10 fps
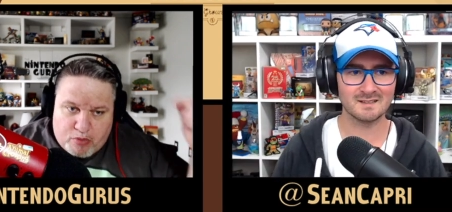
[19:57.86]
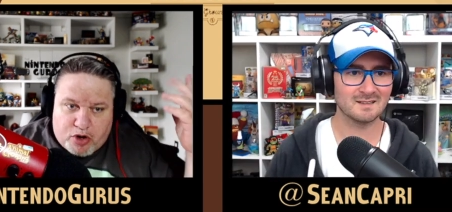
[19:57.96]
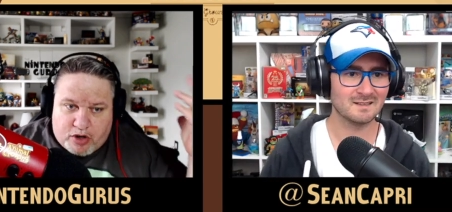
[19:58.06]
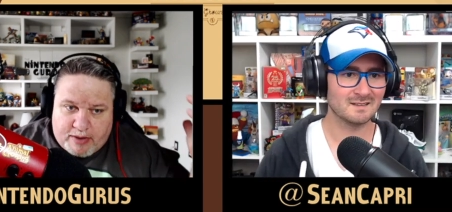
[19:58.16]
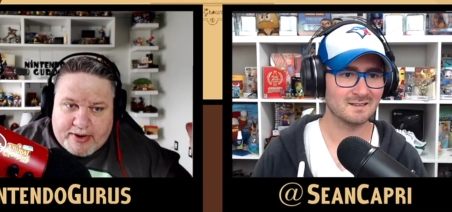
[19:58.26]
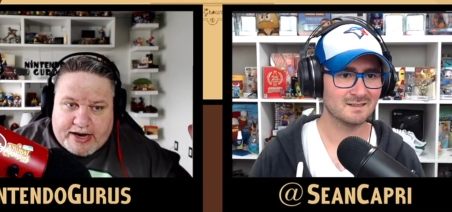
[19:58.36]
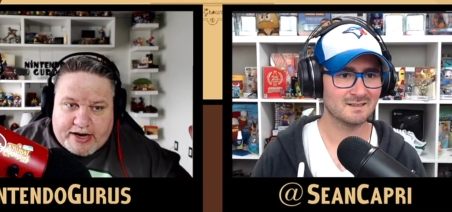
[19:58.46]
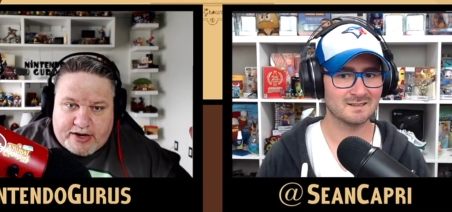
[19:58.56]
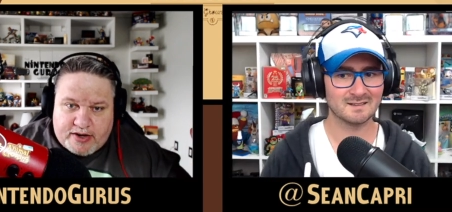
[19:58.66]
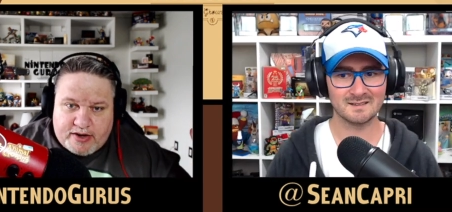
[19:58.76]
Speaker 1: you're
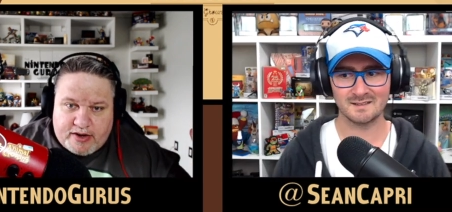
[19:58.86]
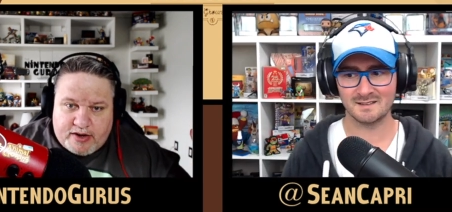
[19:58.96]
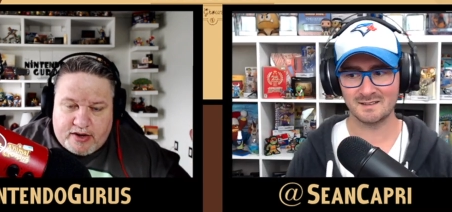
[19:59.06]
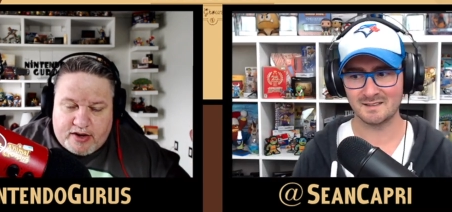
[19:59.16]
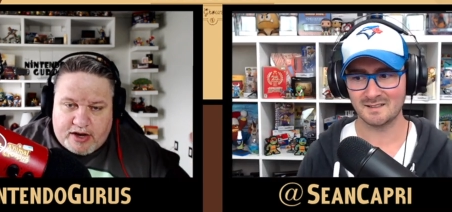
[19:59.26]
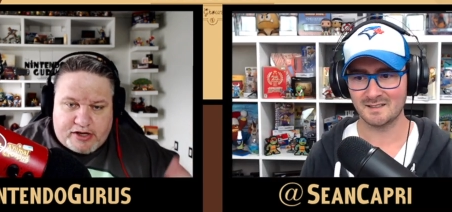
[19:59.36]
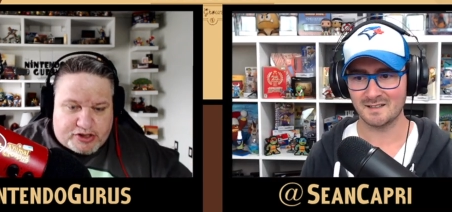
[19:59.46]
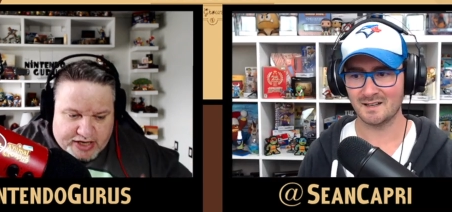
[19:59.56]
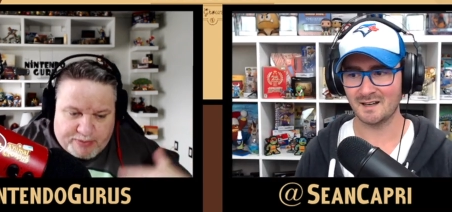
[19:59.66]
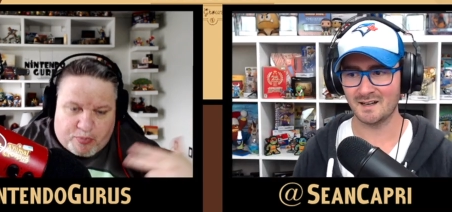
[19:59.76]
eliminated you
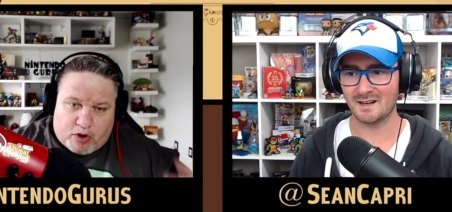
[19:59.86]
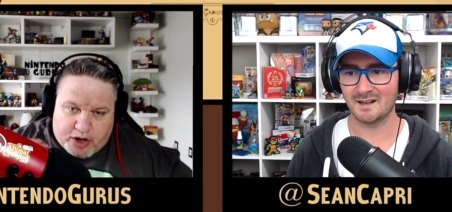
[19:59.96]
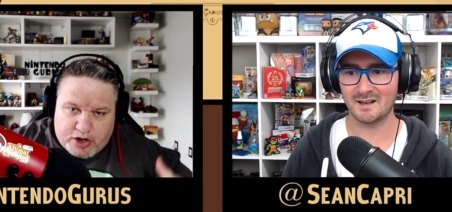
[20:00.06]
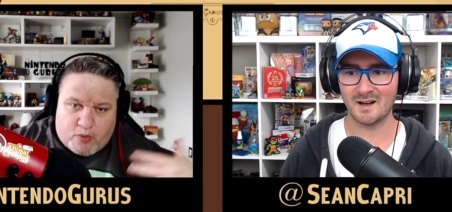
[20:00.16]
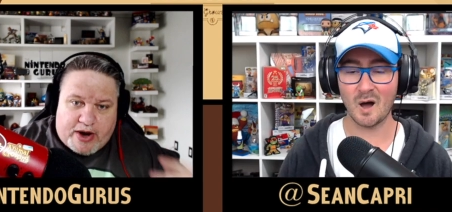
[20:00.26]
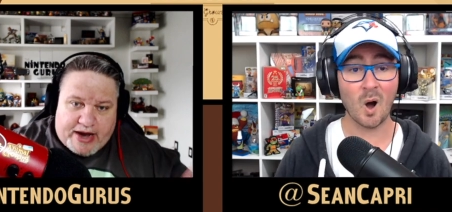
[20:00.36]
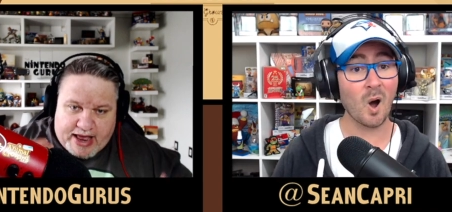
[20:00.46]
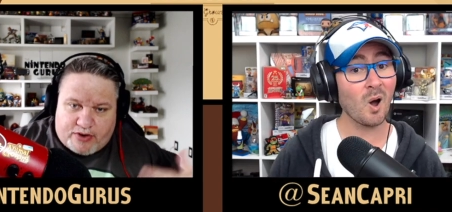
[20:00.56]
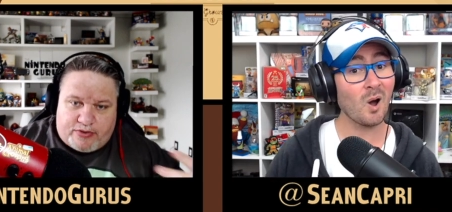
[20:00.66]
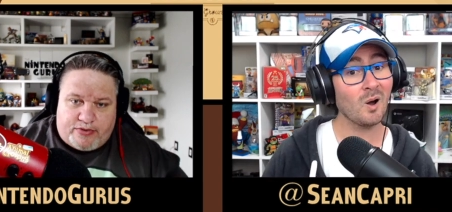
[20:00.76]
just keep working your way
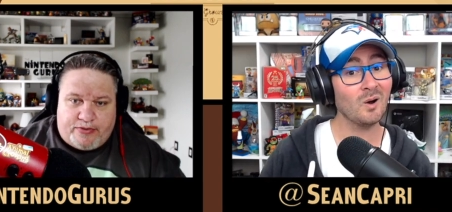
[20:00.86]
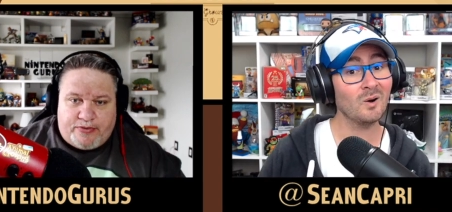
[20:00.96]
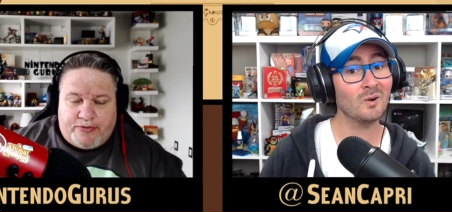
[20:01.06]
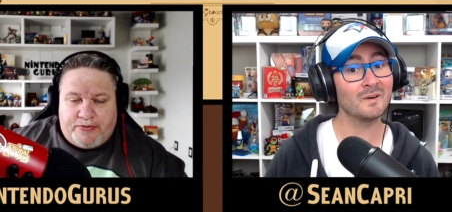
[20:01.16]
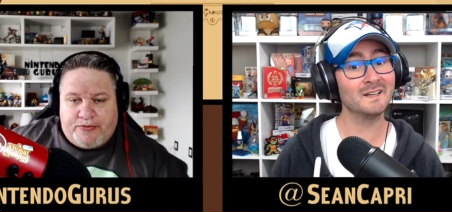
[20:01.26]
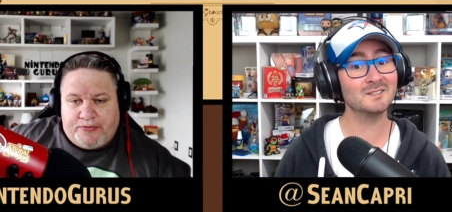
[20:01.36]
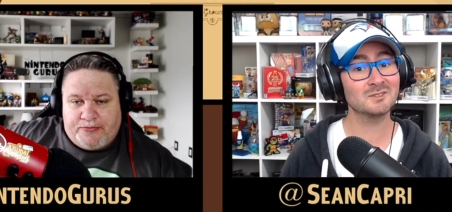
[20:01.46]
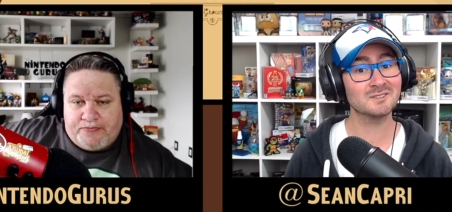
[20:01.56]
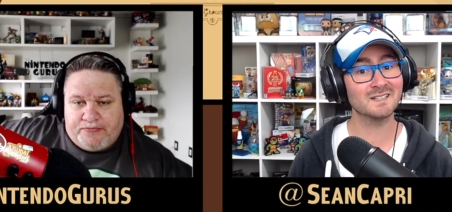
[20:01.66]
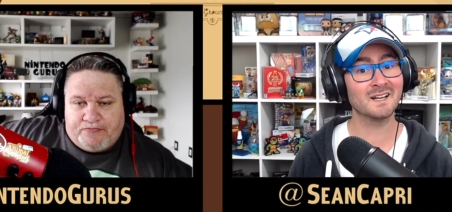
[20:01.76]
down.
Speaker 2: Oh,
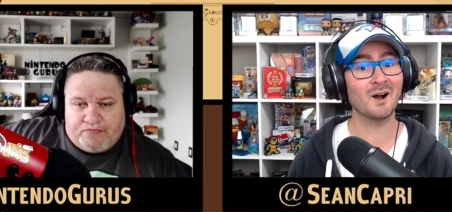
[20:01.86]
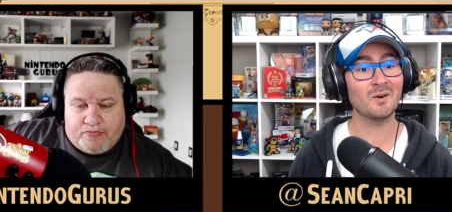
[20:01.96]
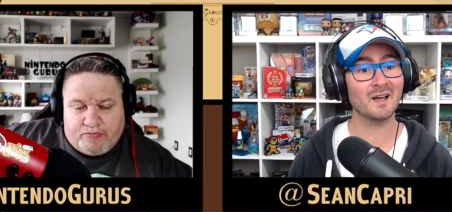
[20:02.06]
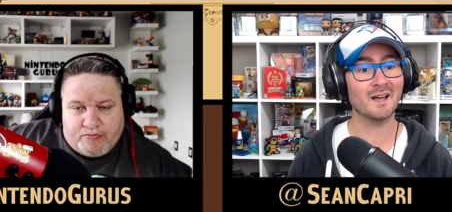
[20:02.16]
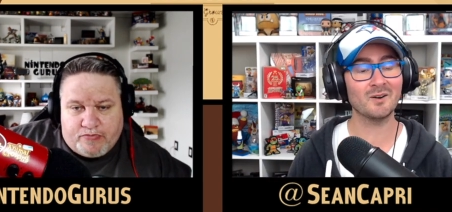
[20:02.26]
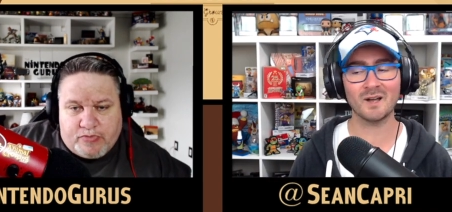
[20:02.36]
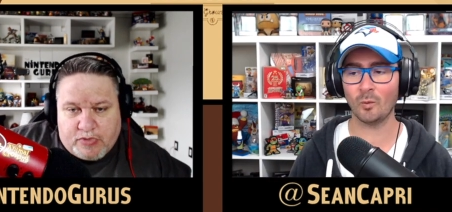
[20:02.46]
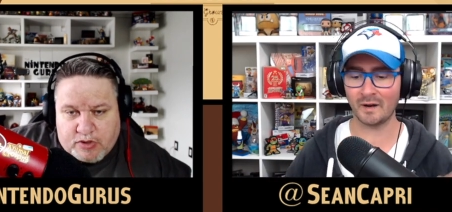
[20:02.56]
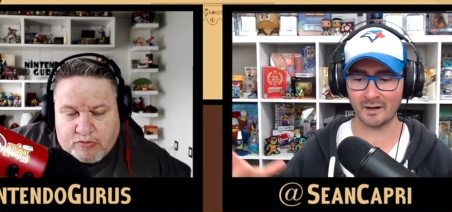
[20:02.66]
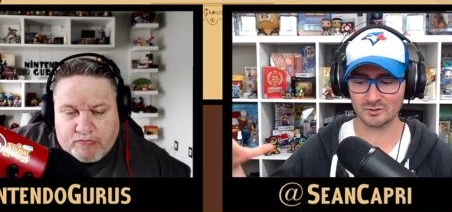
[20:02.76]
interesting. Okay, okay.
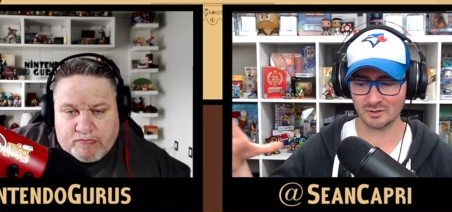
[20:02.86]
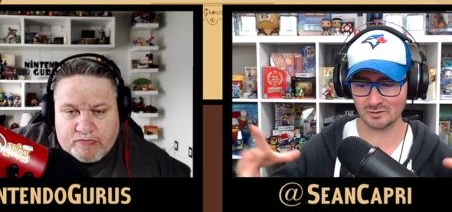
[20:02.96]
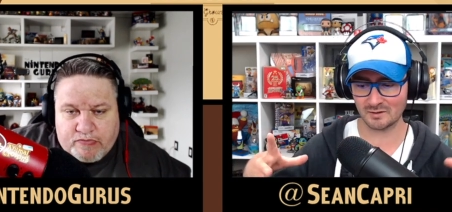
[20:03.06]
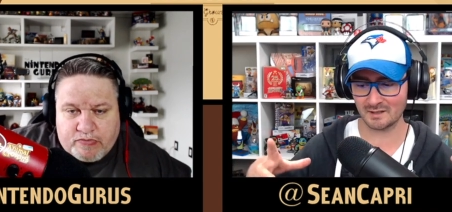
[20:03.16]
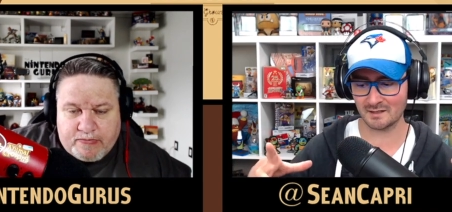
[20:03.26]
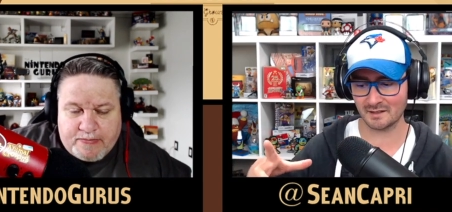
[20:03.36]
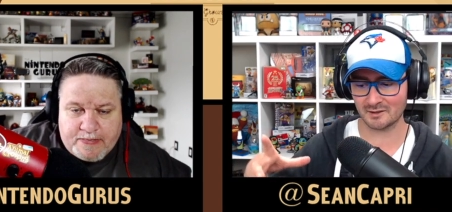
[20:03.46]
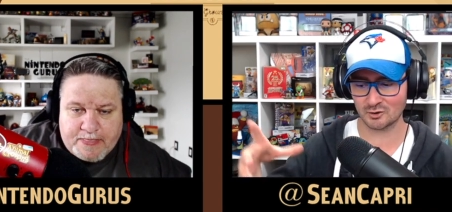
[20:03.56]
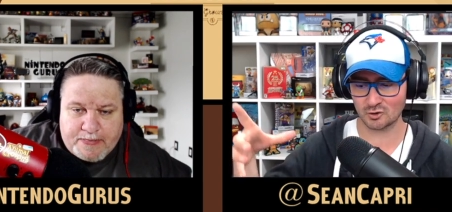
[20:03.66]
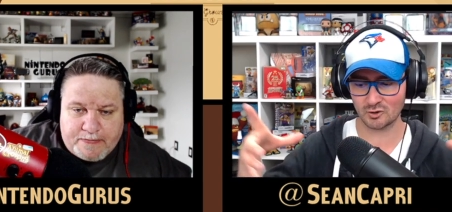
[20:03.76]
Well, and I was also thinking
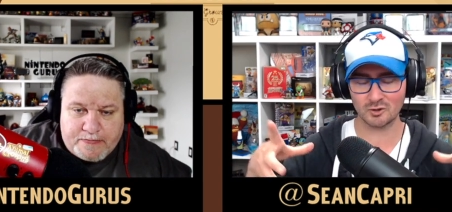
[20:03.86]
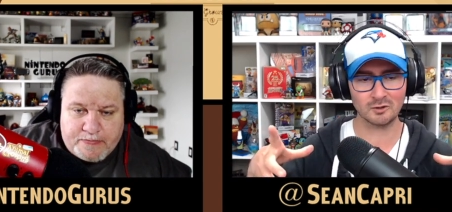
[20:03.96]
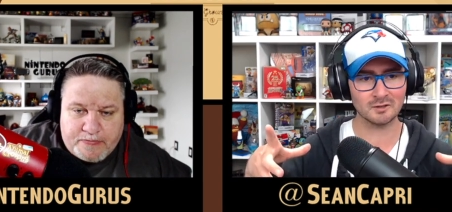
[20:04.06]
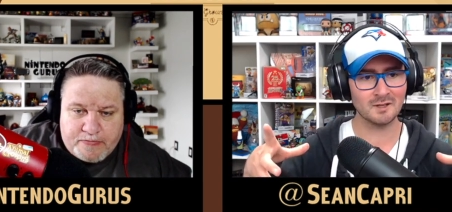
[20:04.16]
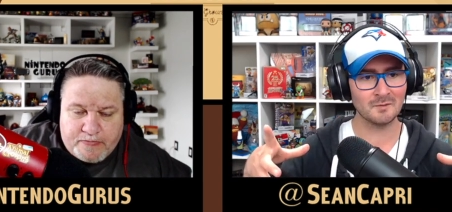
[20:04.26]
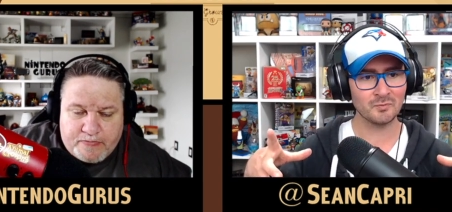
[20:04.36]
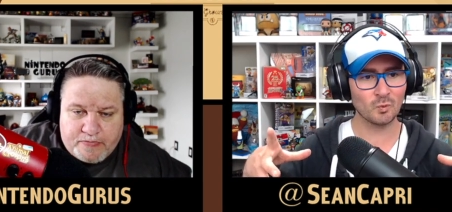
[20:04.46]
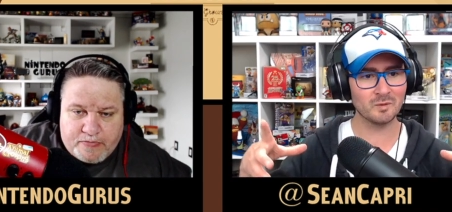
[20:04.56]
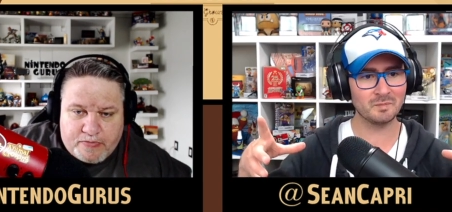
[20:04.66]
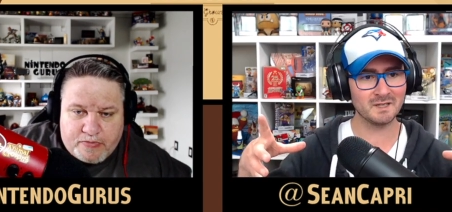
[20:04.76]
like the circle would be